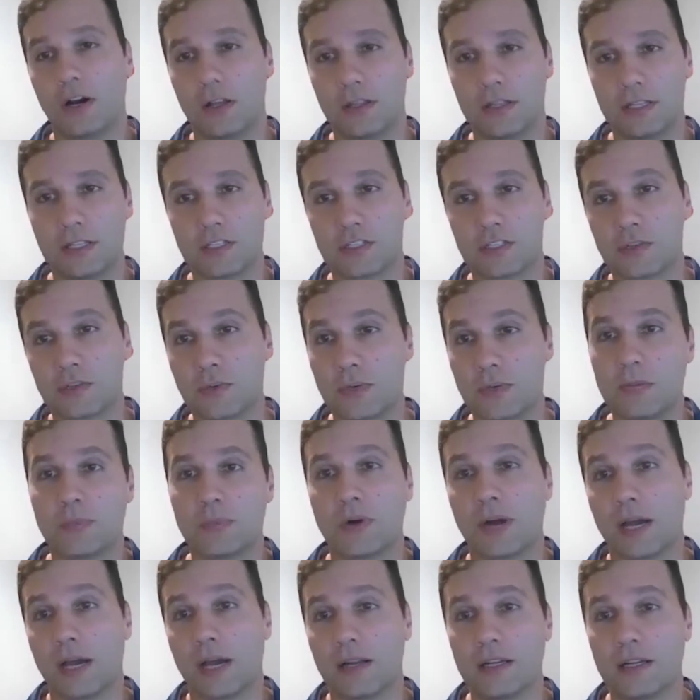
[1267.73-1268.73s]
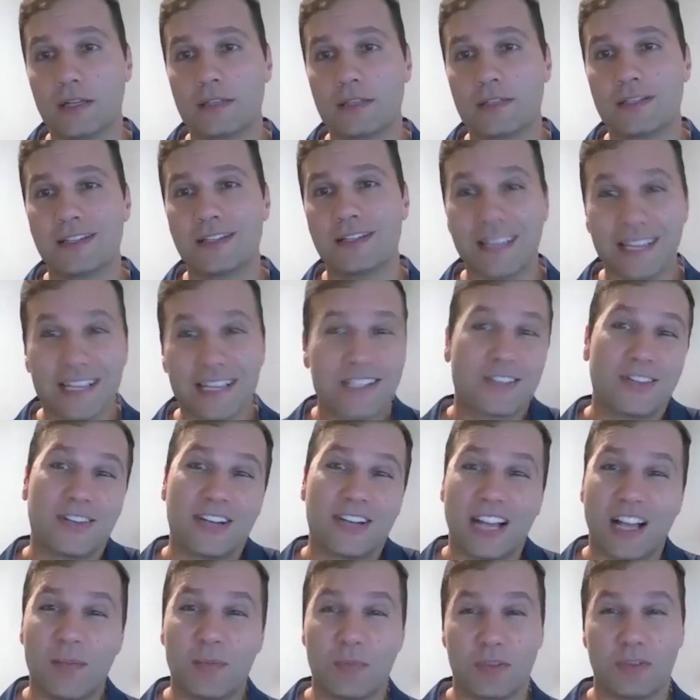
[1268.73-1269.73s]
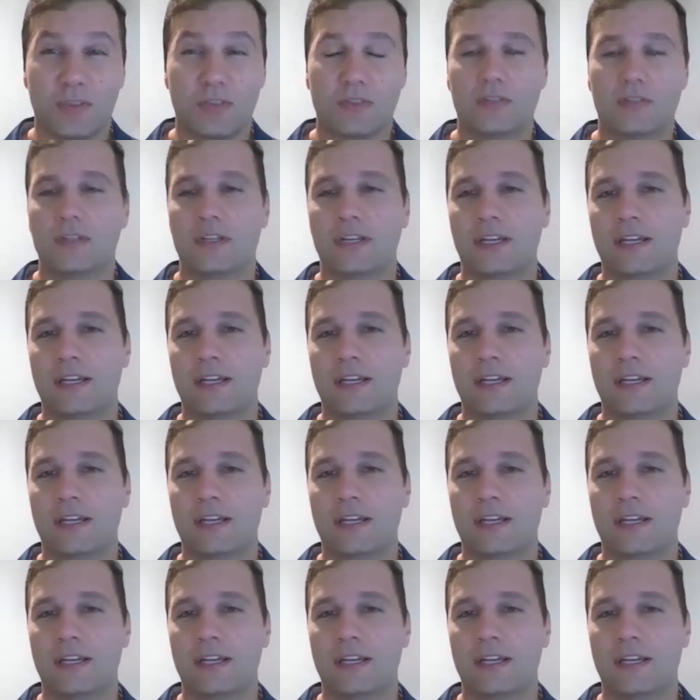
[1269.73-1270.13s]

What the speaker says: the Zerene product is going to help you.